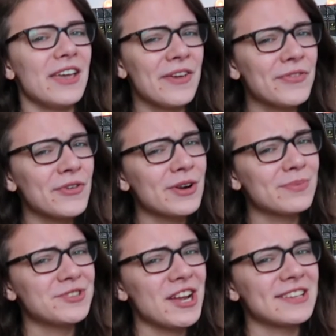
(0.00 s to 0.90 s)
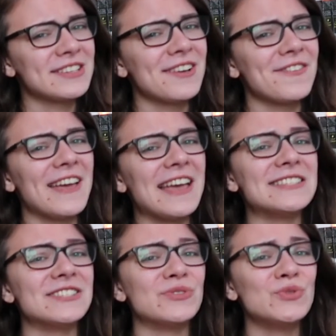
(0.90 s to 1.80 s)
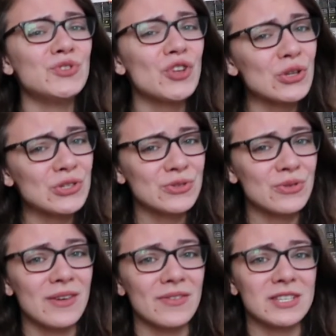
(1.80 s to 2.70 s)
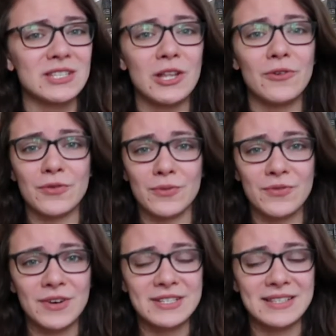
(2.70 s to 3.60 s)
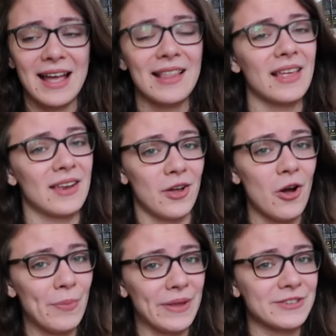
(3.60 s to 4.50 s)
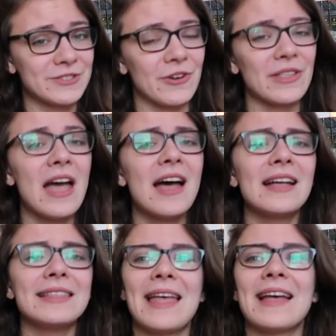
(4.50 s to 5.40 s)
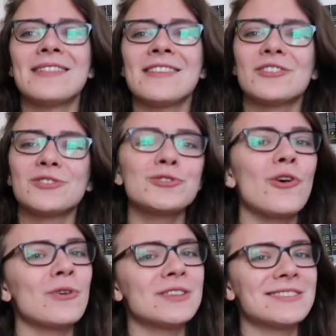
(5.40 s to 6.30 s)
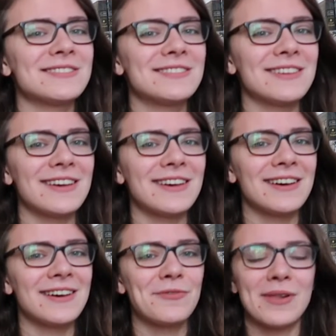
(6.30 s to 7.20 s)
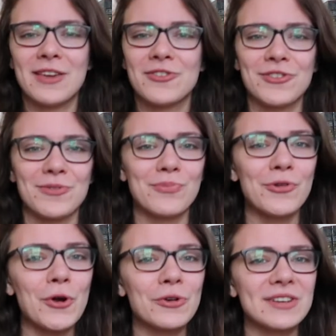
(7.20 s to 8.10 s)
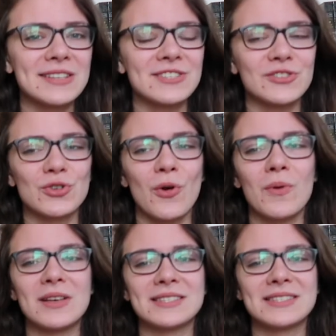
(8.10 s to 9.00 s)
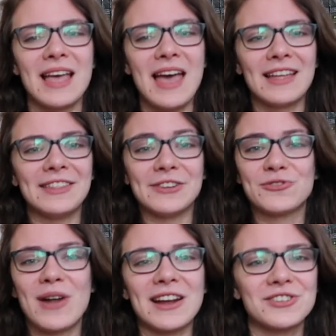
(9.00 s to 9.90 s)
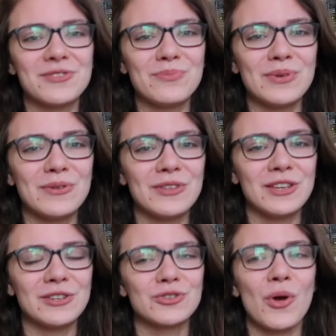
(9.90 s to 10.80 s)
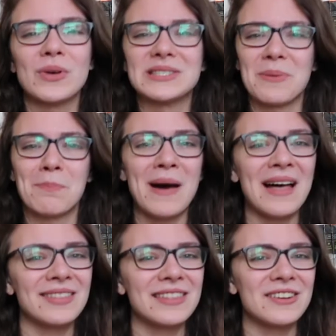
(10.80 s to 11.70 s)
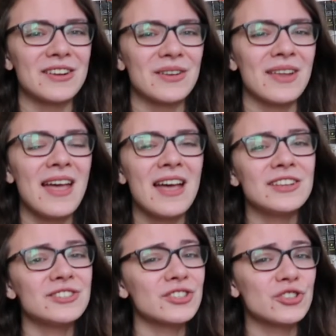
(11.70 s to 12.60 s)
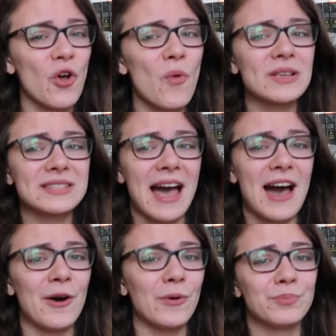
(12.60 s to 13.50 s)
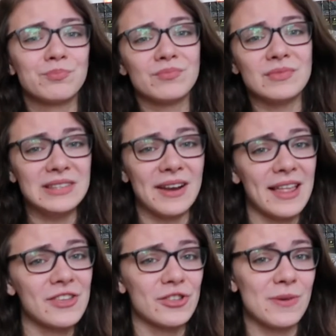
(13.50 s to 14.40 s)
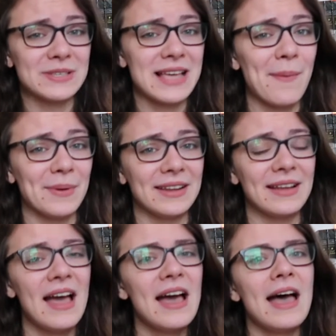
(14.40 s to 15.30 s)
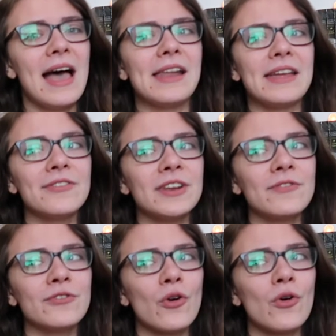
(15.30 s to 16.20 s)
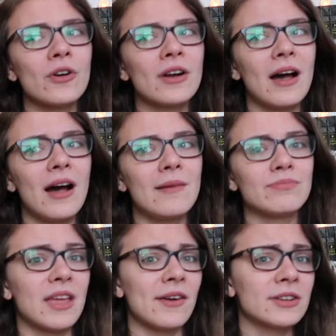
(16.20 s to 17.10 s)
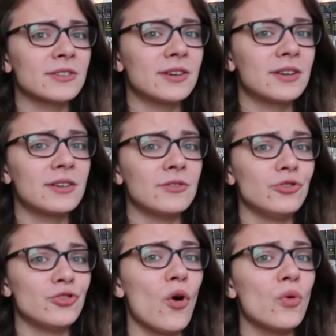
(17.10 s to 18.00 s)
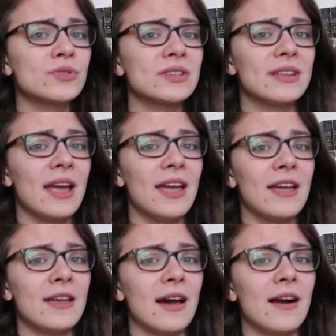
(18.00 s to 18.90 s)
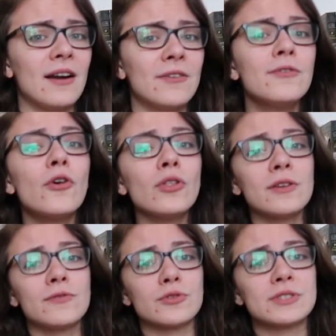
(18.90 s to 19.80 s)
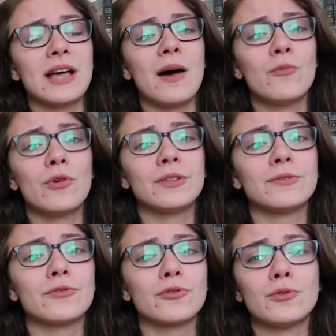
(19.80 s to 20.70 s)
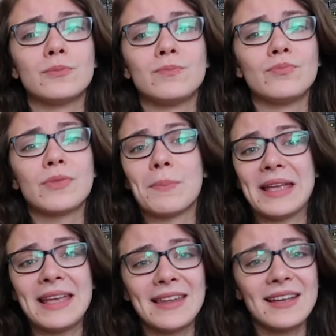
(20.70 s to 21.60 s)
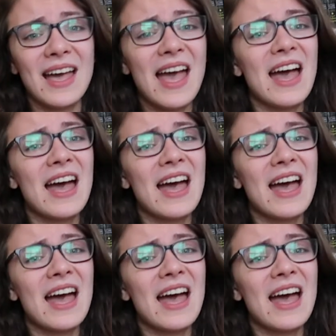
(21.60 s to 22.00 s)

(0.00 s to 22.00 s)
If your objective is not to give us love from first sight, and I hope it is not, then show us the relationship progress, show us the attraction building, show us the banter, just show us how the relationship is happening. And even if your character knows that they are falling for someone from the beginning,